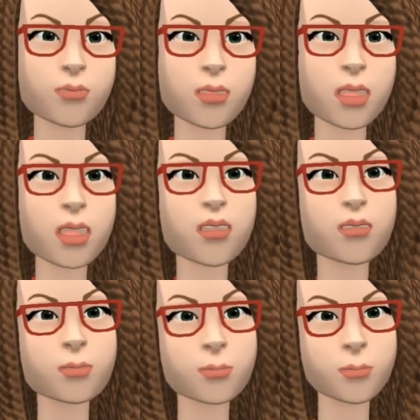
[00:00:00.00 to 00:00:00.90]
5.
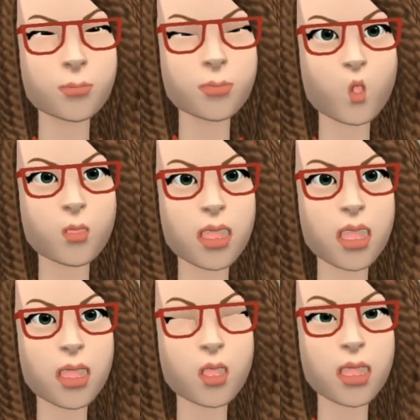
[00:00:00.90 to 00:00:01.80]

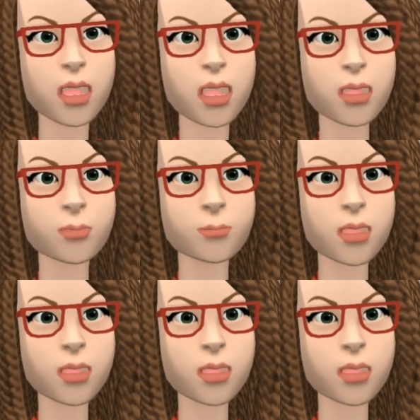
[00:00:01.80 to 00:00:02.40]
Operating earnings.